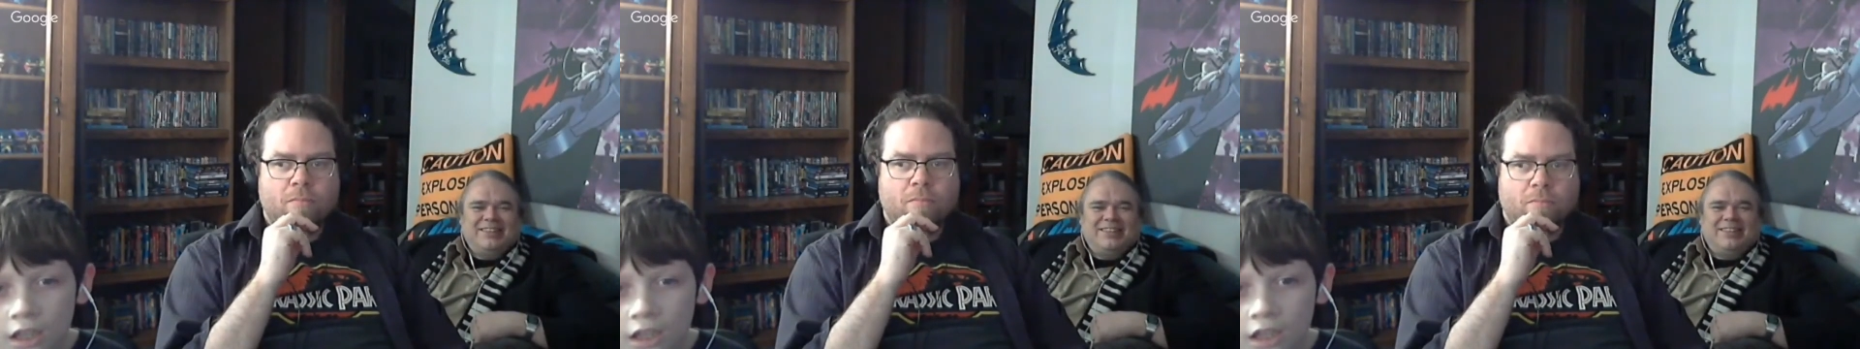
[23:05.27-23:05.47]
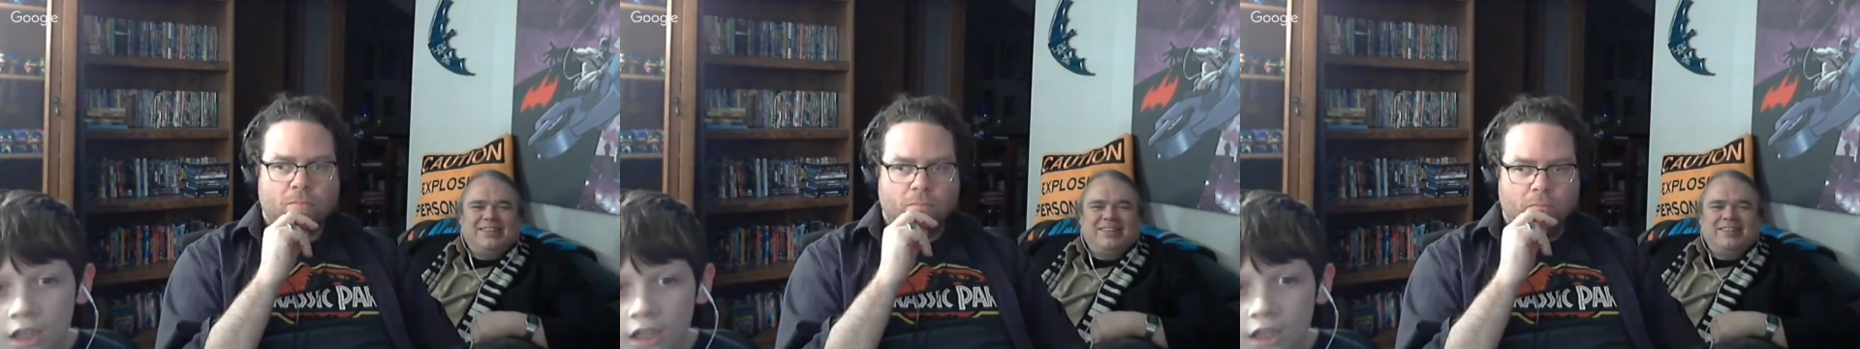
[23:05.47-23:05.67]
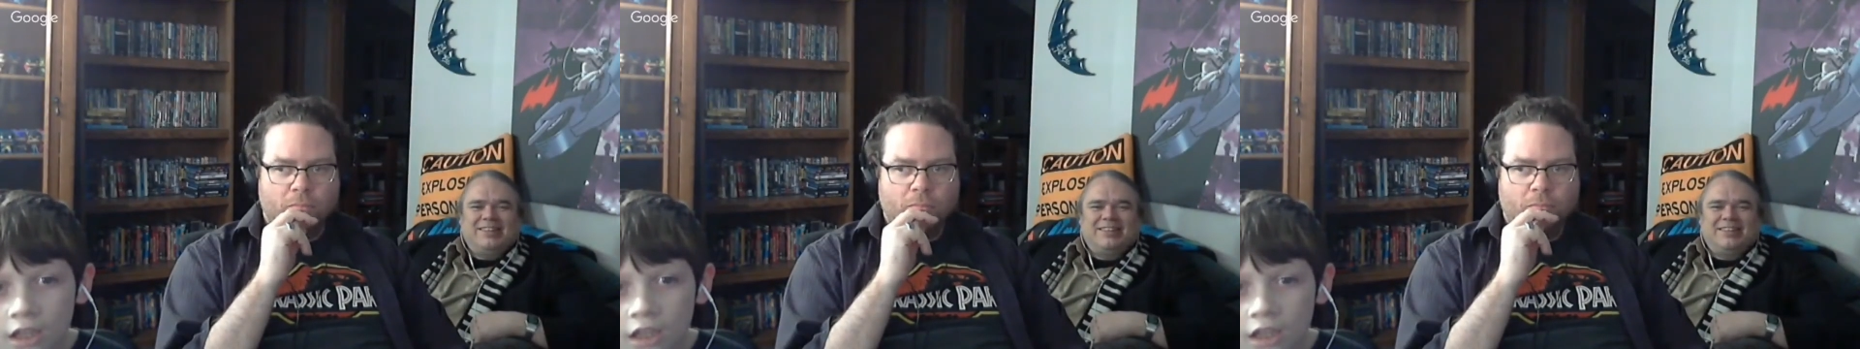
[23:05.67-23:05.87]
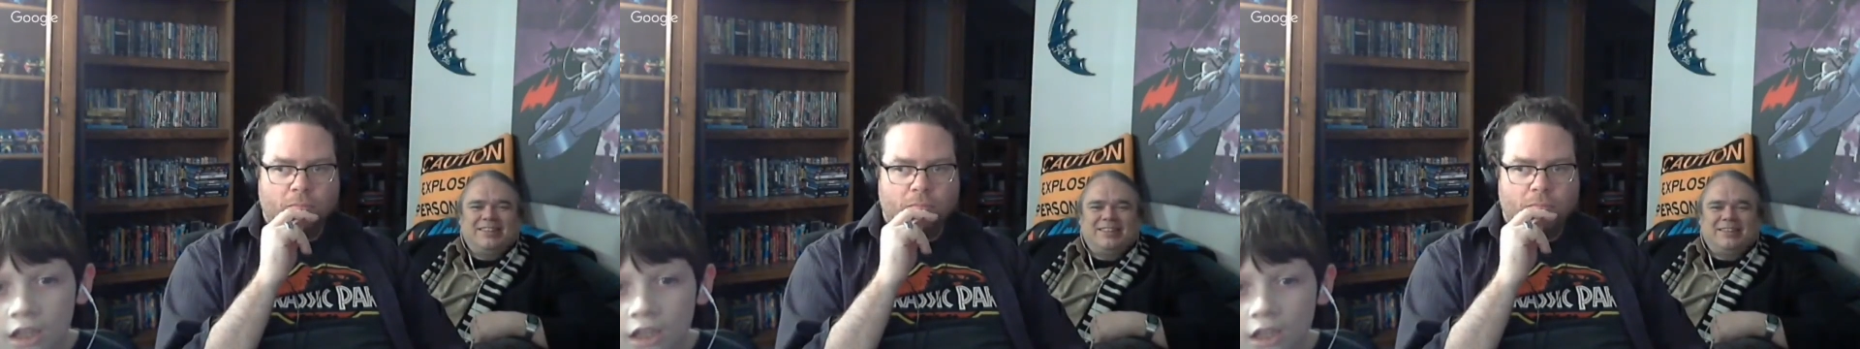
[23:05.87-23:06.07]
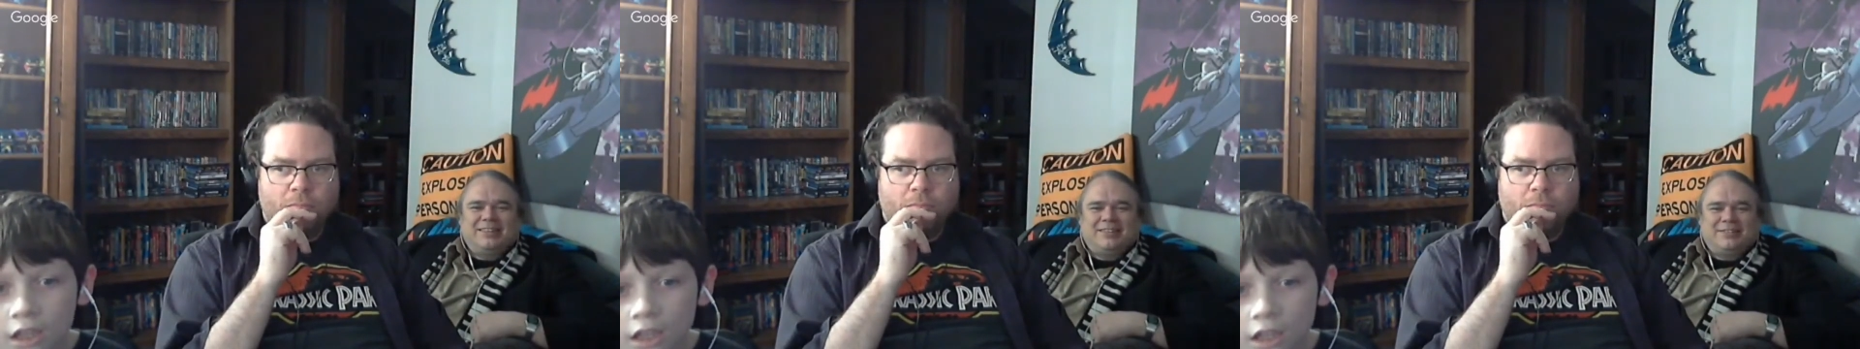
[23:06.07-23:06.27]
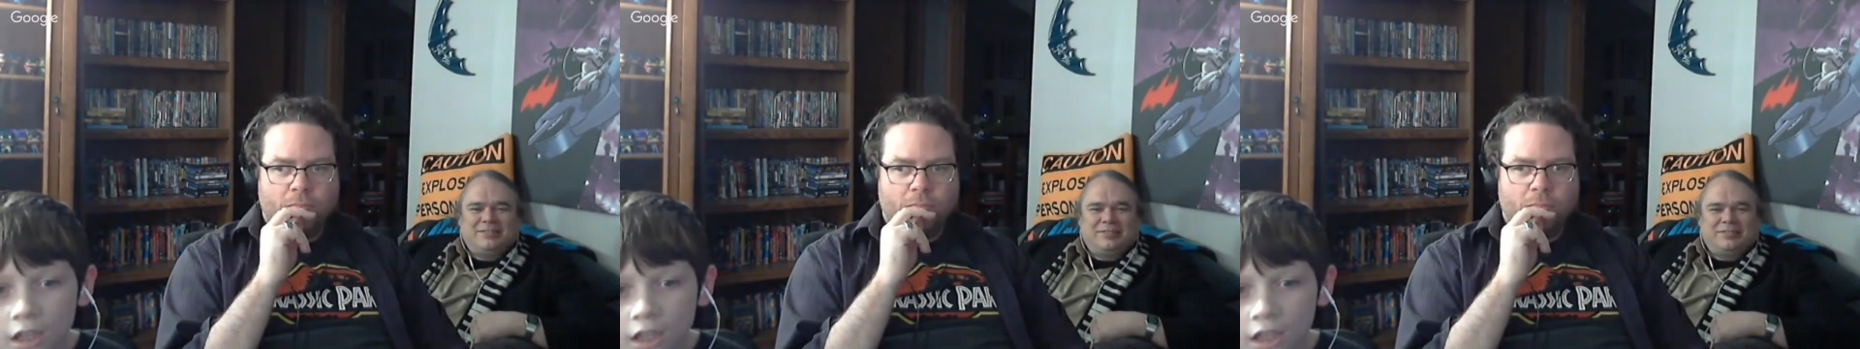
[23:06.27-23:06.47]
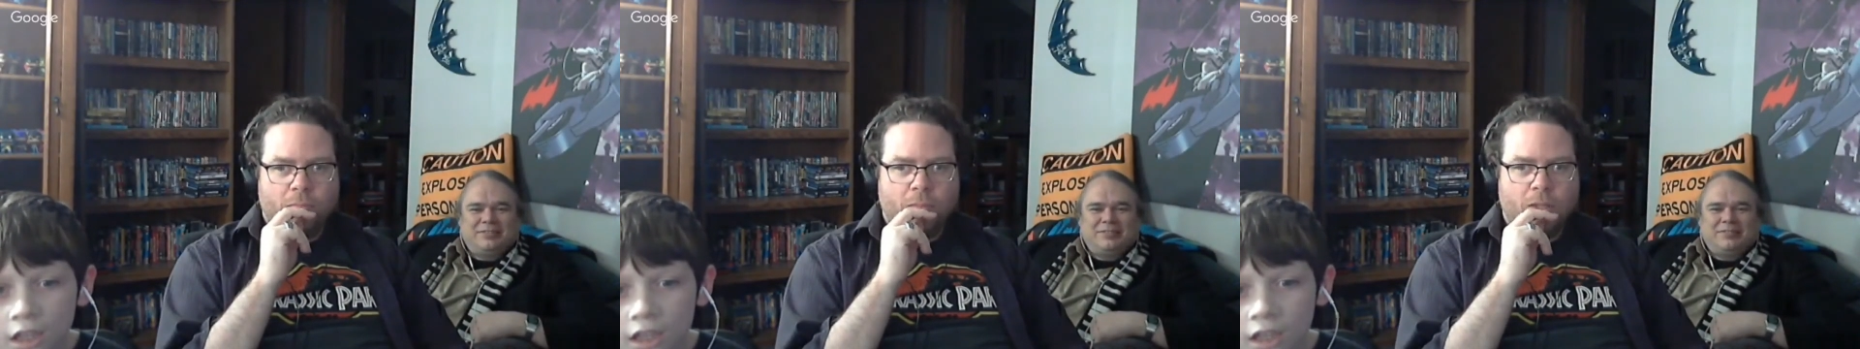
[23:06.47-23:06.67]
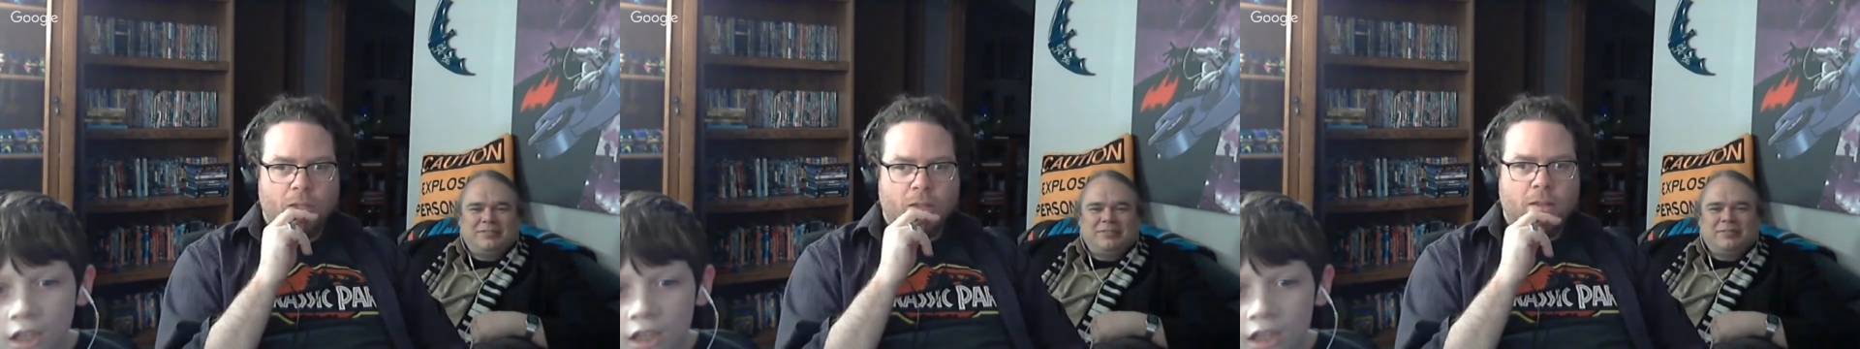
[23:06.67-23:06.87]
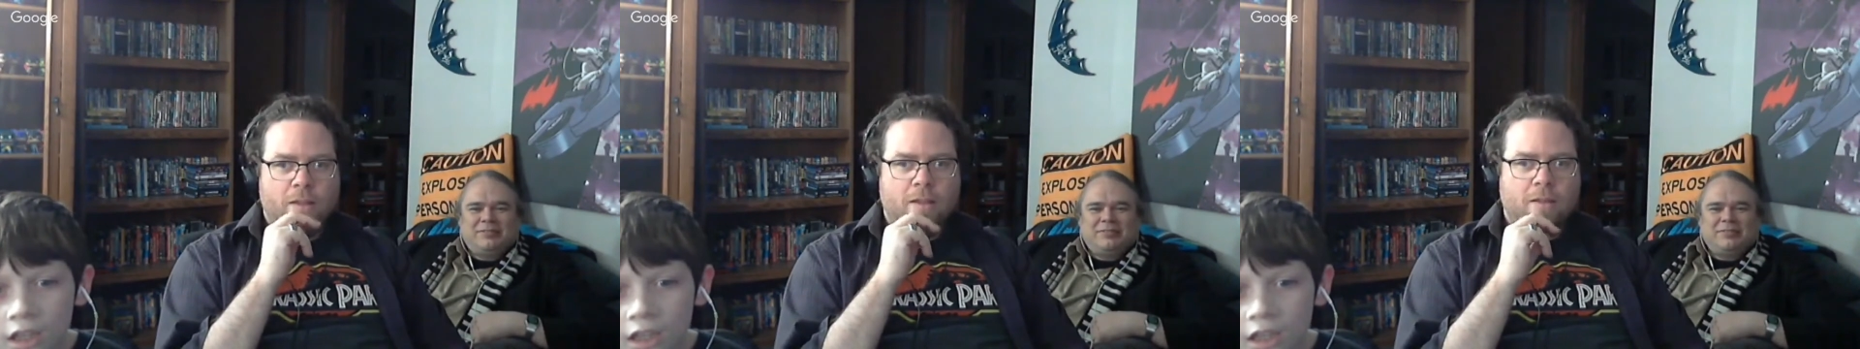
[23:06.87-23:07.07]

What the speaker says: Nobody speaks.